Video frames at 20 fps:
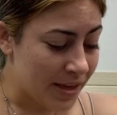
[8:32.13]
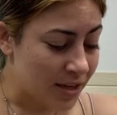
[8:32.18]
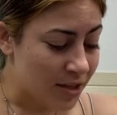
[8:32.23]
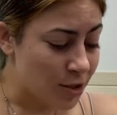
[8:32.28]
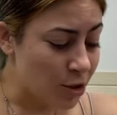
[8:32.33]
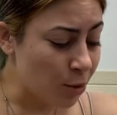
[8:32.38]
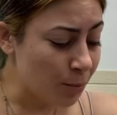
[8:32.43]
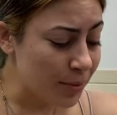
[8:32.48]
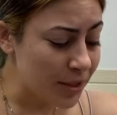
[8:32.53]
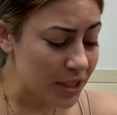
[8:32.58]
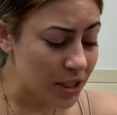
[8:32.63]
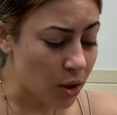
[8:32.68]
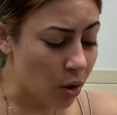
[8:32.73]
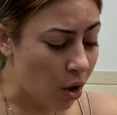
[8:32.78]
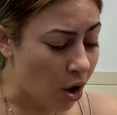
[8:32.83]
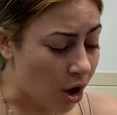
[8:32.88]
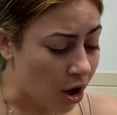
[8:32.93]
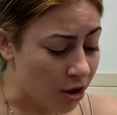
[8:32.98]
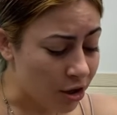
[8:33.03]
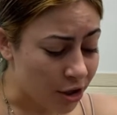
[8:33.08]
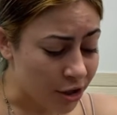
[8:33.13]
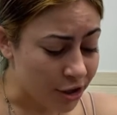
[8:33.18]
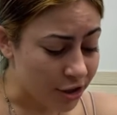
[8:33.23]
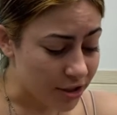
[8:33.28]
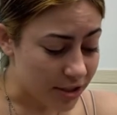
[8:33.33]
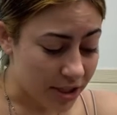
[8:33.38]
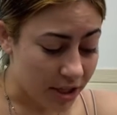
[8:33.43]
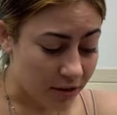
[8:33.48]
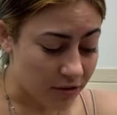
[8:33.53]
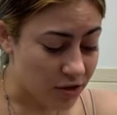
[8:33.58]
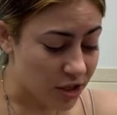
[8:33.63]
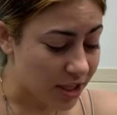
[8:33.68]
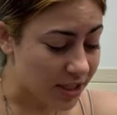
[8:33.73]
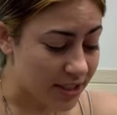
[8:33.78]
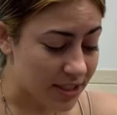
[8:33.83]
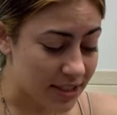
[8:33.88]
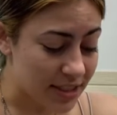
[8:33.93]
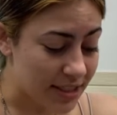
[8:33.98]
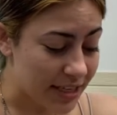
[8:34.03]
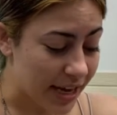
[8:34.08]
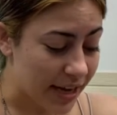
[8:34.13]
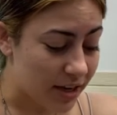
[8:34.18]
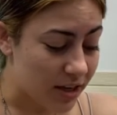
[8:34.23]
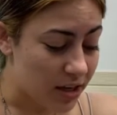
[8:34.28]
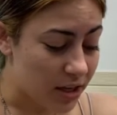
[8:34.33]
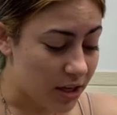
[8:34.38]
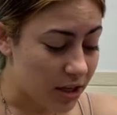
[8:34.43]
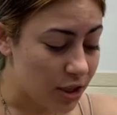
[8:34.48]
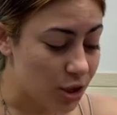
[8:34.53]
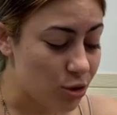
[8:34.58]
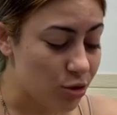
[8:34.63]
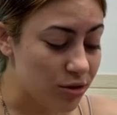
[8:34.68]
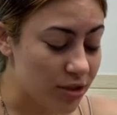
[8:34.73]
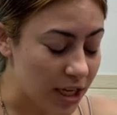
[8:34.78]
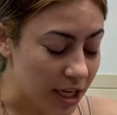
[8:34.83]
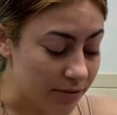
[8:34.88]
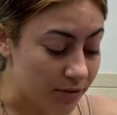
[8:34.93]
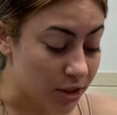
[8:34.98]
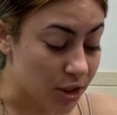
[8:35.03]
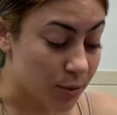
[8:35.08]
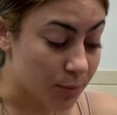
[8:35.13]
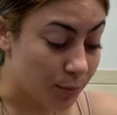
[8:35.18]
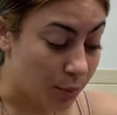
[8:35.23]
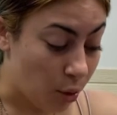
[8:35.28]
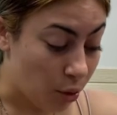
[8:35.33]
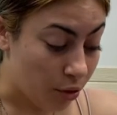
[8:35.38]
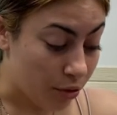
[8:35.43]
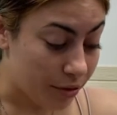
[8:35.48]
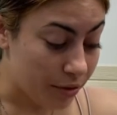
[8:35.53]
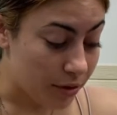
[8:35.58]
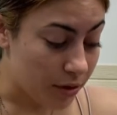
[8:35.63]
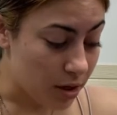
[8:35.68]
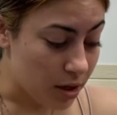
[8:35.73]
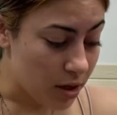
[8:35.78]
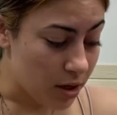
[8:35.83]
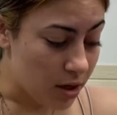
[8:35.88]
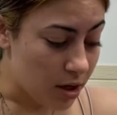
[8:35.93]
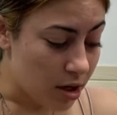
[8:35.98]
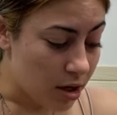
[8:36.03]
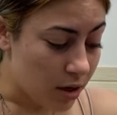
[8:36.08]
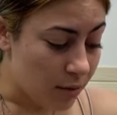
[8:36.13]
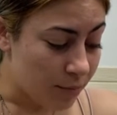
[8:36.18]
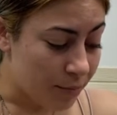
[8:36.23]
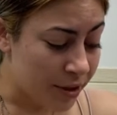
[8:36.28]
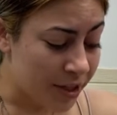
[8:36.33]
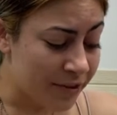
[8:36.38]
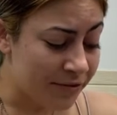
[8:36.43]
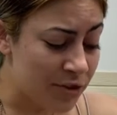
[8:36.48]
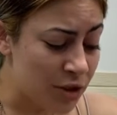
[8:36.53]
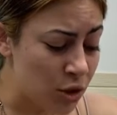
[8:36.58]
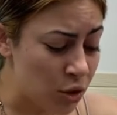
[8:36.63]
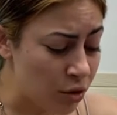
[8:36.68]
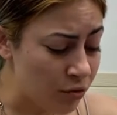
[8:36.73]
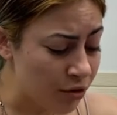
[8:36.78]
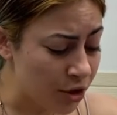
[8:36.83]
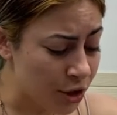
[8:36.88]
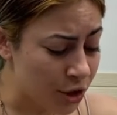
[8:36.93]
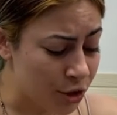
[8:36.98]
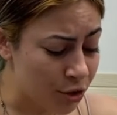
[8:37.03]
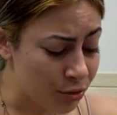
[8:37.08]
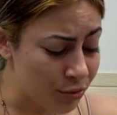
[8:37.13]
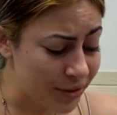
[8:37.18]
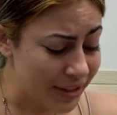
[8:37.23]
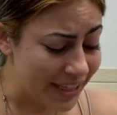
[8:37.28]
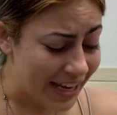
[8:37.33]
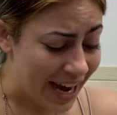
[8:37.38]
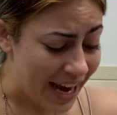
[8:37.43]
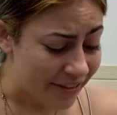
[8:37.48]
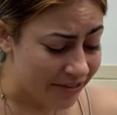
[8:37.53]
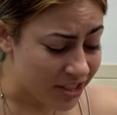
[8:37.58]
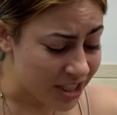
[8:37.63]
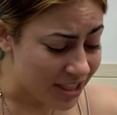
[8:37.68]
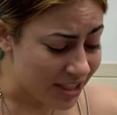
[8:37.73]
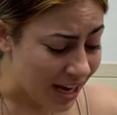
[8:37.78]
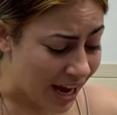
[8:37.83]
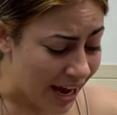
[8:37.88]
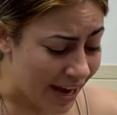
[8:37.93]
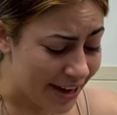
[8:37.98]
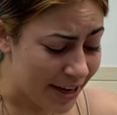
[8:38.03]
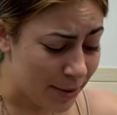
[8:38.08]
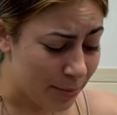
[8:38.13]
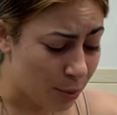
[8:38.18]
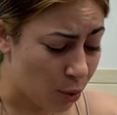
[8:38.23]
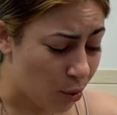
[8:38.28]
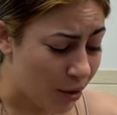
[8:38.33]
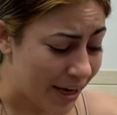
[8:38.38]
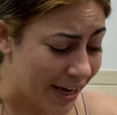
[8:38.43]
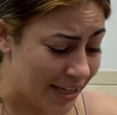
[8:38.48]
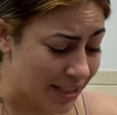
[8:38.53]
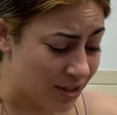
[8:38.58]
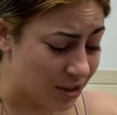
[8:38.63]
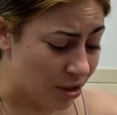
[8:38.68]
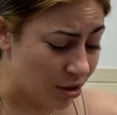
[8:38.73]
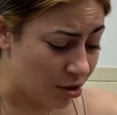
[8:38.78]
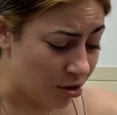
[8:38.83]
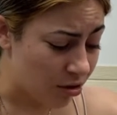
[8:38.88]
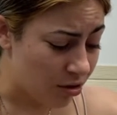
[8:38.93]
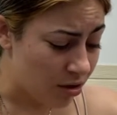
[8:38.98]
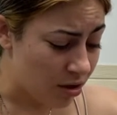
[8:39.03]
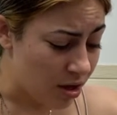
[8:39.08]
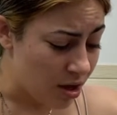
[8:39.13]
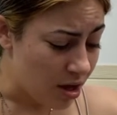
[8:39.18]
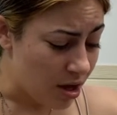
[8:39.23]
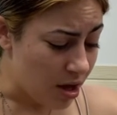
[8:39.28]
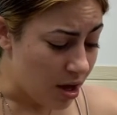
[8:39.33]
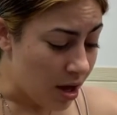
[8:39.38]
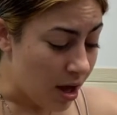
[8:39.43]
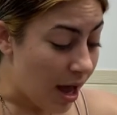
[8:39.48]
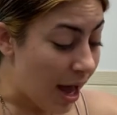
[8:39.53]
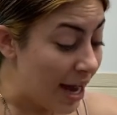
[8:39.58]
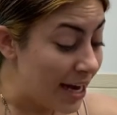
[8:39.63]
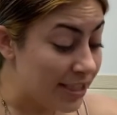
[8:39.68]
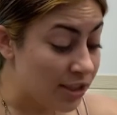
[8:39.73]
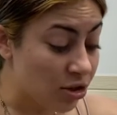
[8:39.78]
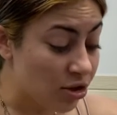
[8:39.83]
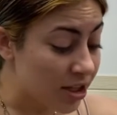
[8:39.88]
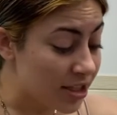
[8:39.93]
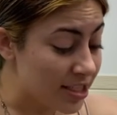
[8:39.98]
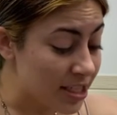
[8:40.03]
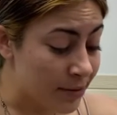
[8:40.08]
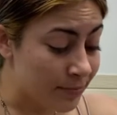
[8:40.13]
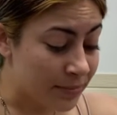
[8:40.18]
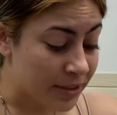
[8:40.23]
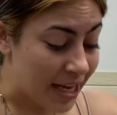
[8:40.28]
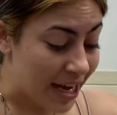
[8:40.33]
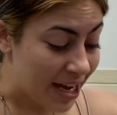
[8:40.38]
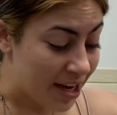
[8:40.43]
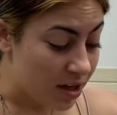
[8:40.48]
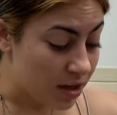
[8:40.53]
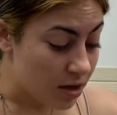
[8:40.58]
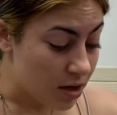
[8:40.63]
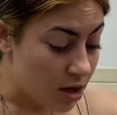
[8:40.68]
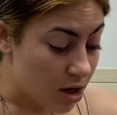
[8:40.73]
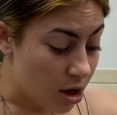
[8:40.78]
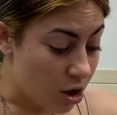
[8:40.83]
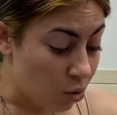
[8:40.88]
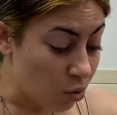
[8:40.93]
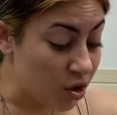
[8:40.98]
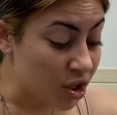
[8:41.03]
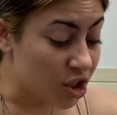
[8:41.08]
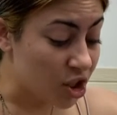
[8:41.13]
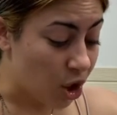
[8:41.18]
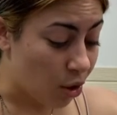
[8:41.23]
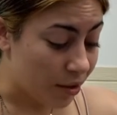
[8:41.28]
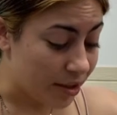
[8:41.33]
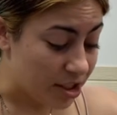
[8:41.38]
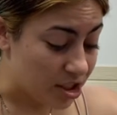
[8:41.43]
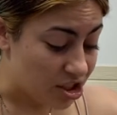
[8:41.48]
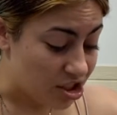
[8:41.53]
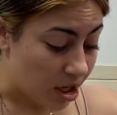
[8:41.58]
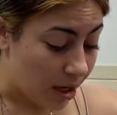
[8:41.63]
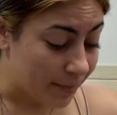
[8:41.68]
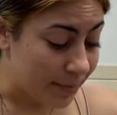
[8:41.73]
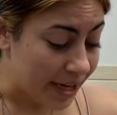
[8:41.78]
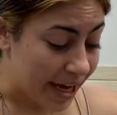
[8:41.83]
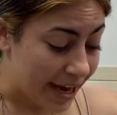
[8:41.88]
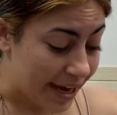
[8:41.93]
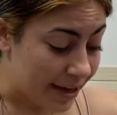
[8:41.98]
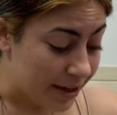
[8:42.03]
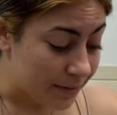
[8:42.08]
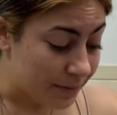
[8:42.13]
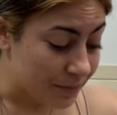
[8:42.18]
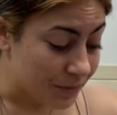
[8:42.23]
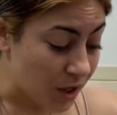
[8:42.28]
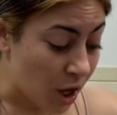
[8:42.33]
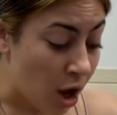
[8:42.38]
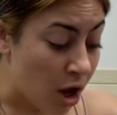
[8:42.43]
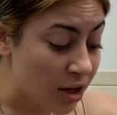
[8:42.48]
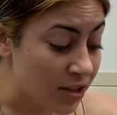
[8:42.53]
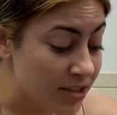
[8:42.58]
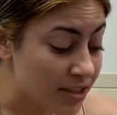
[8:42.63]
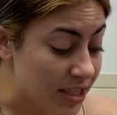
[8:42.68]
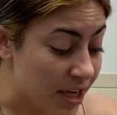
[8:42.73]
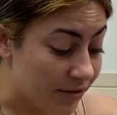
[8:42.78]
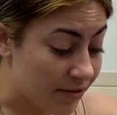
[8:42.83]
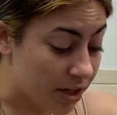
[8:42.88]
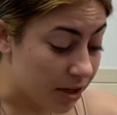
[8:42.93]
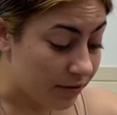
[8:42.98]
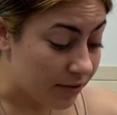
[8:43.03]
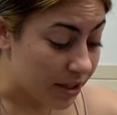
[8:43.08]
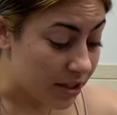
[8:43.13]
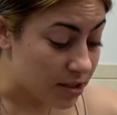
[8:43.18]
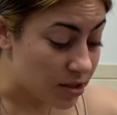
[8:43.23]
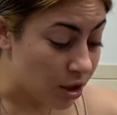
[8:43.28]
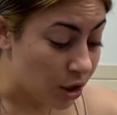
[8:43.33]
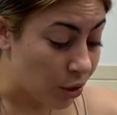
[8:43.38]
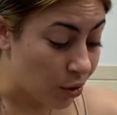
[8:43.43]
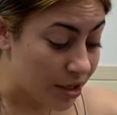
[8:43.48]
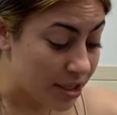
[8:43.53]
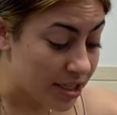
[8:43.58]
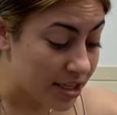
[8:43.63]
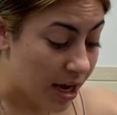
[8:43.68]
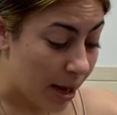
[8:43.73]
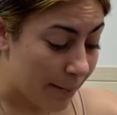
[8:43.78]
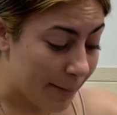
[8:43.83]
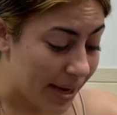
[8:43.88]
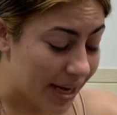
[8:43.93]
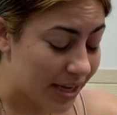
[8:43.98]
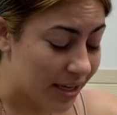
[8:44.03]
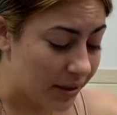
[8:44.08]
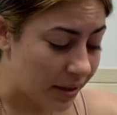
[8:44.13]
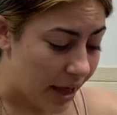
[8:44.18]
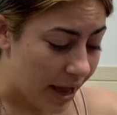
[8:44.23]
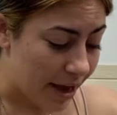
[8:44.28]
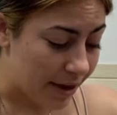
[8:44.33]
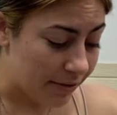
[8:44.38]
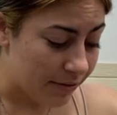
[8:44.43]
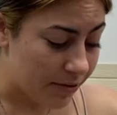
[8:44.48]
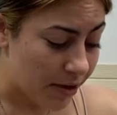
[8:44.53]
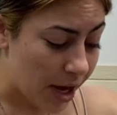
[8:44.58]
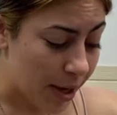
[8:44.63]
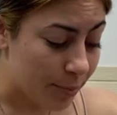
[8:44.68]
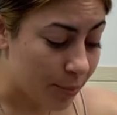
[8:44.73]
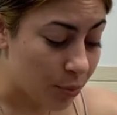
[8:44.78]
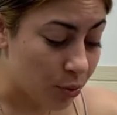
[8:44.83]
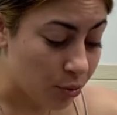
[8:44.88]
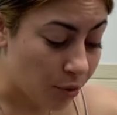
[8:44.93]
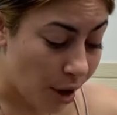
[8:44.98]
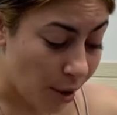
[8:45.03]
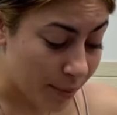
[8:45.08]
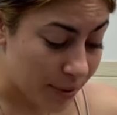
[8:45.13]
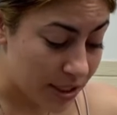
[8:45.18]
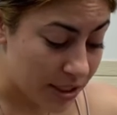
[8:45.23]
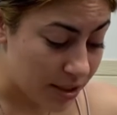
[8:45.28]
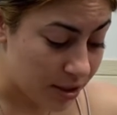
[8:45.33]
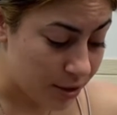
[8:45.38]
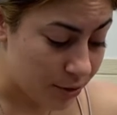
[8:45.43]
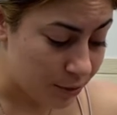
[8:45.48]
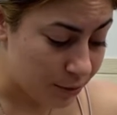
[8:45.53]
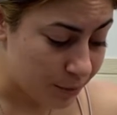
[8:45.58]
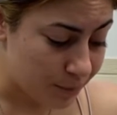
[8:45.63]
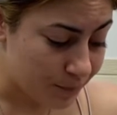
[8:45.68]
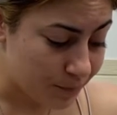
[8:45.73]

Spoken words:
"Don't be so hard on yourself," Jason said. "You saved us both." "But if two of our crew really have to die, a boy and a girl?" "I don't accept that. We're going to stop Gaia. All 7 of us are going to come back alive, I promise you."